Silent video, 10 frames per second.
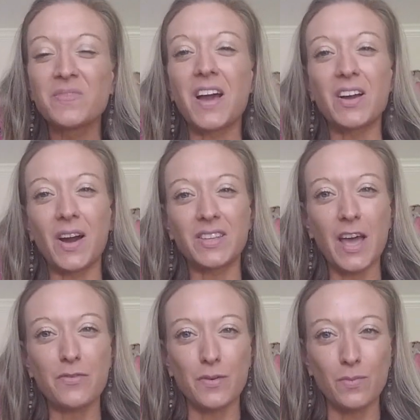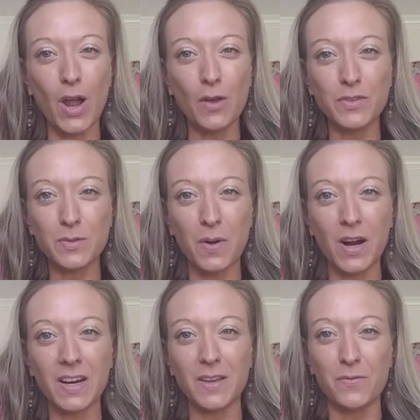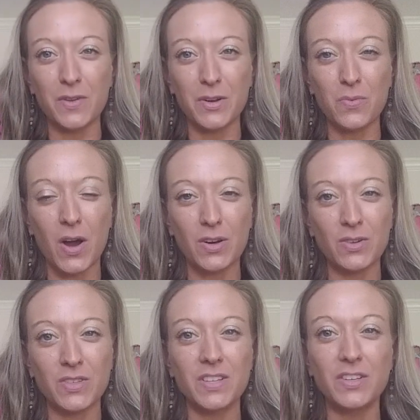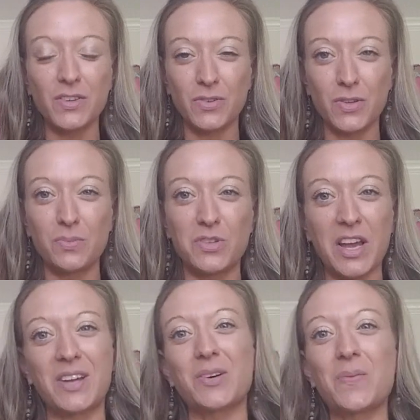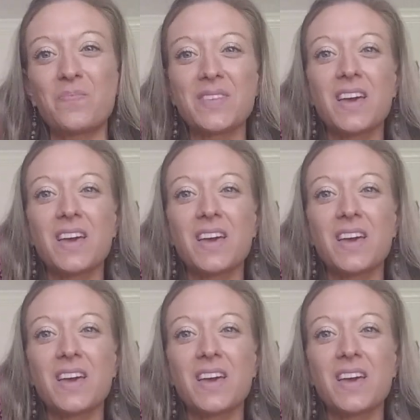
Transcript: I got that from Ralph Smart, Infinite Waters YouTube channel.